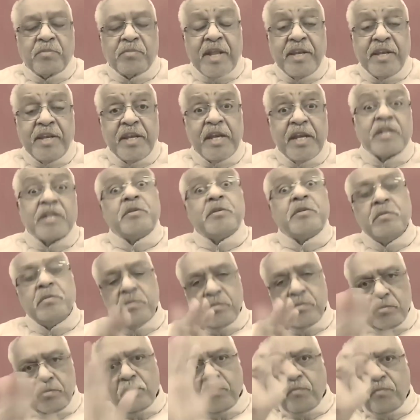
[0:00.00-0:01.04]
In 10 years,
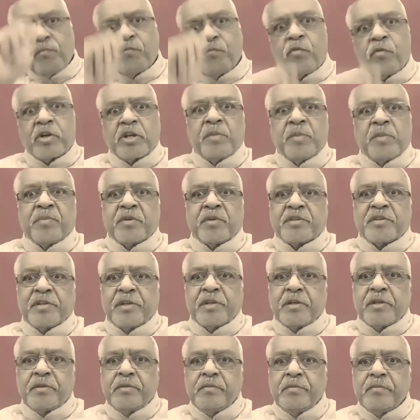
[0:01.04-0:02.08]

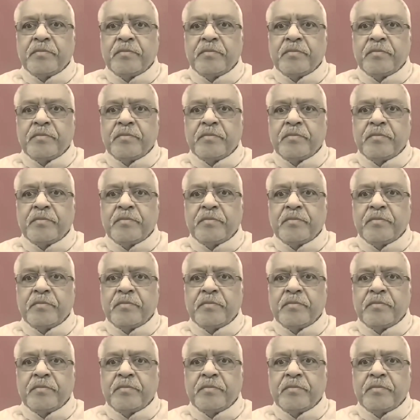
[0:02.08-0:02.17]
40%.